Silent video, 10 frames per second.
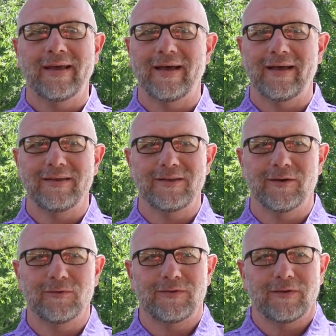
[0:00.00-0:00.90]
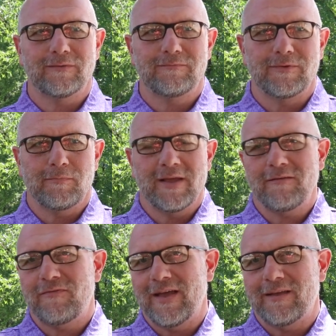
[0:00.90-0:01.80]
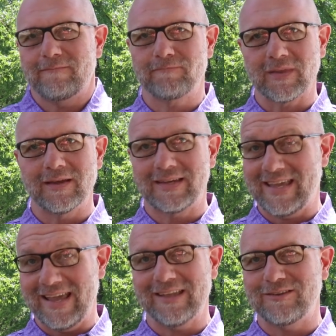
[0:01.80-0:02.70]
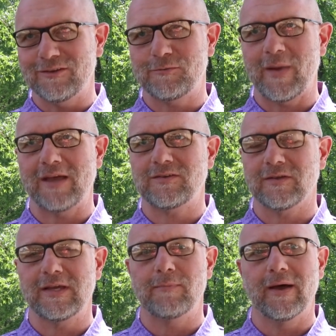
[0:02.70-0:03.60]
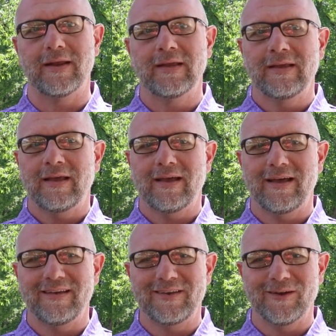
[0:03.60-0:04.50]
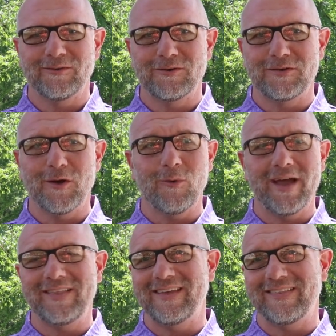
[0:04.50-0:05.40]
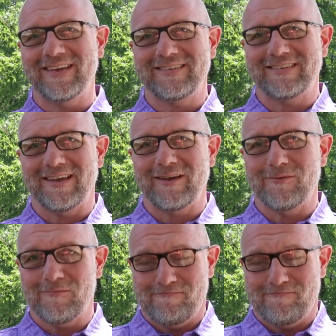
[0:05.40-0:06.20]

uh, you know, to, benefit kids especially, but, uh, you know, there's no way that this uh,